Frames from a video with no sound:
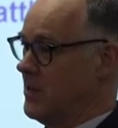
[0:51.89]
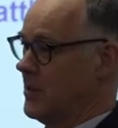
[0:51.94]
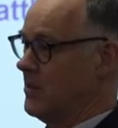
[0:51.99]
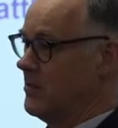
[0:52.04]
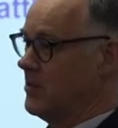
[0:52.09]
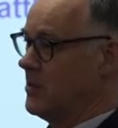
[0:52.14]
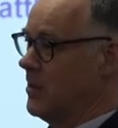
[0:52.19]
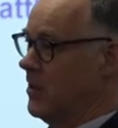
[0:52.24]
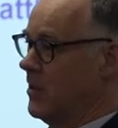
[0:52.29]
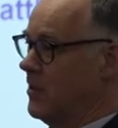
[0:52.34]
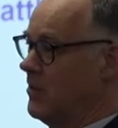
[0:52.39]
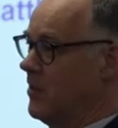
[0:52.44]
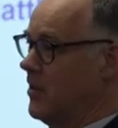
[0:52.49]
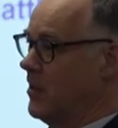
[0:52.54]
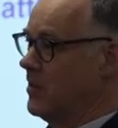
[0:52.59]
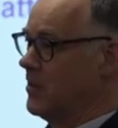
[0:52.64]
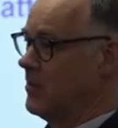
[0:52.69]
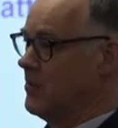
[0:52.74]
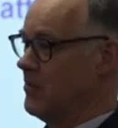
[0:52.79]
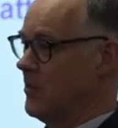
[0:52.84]
It was kind of
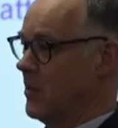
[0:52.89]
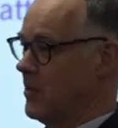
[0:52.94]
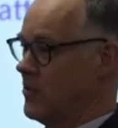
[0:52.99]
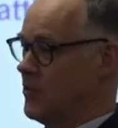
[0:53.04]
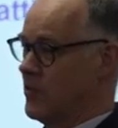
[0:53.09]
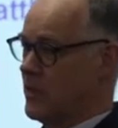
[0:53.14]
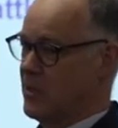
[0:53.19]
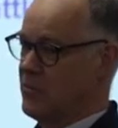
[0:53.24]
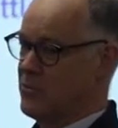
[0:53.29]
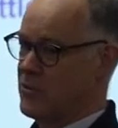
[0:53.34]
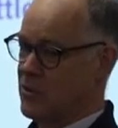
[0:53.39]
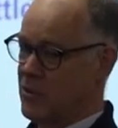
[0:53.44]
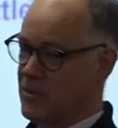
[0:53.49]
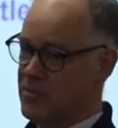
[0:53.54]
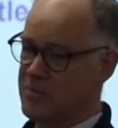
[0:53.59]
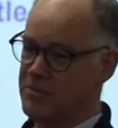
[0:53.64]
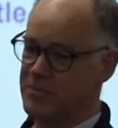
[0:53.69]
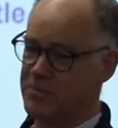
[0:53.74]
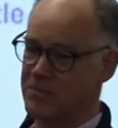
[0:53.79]
like my dream job,